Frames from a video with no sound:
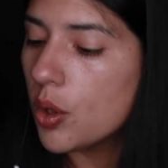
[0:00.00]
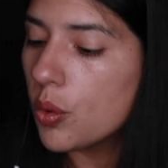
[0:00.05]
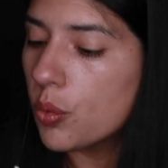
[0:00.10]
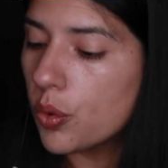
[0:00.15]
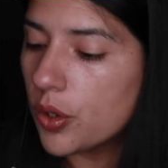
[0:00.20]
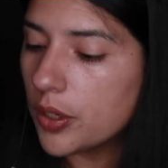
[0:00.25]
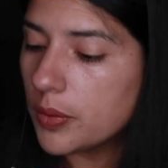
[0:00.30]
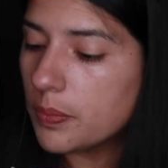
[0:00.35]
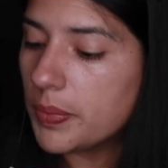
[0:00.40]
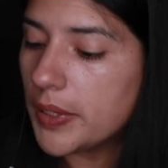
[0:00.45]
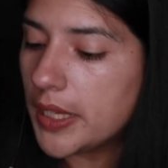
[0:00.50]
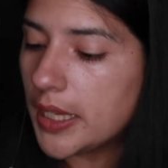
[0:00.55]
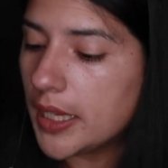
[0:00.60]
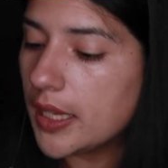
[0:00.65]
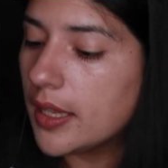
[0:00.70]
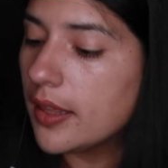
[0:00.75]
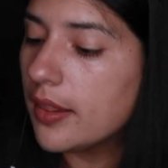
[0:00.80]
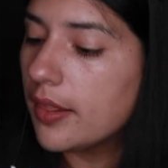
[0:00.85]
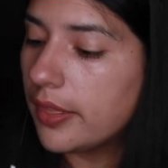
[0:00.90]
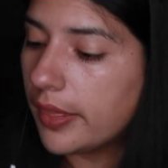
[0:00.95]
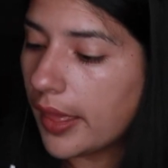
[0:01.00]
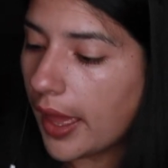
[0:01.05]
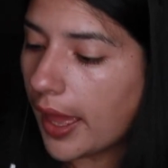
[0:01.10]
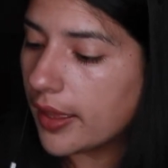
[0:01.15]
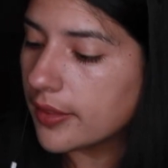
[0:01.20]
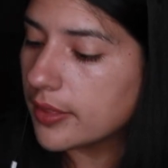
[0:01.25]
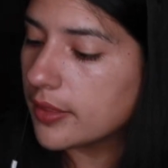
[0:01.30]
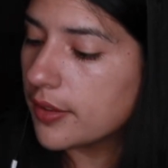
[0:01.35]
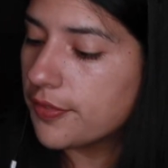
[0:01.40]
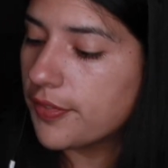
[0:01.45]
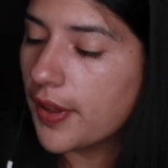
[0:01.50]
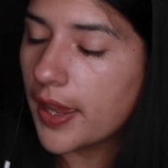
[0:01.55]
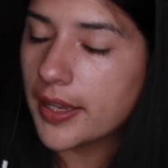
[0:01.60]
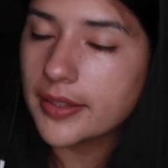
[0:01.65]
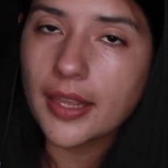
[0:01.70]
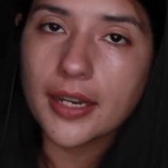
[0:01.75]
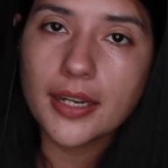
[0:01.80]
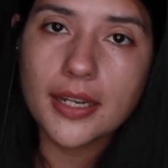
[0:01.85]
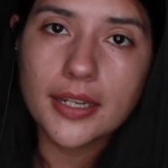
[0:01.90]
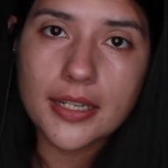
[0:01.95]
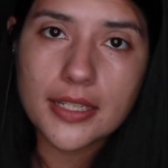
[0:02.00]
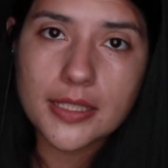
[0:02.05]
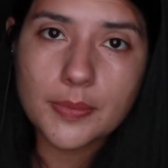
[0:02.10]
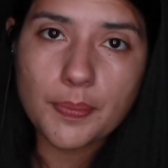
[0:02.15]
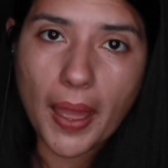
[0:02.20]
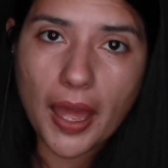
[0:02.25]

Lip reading: would be that the fact that it is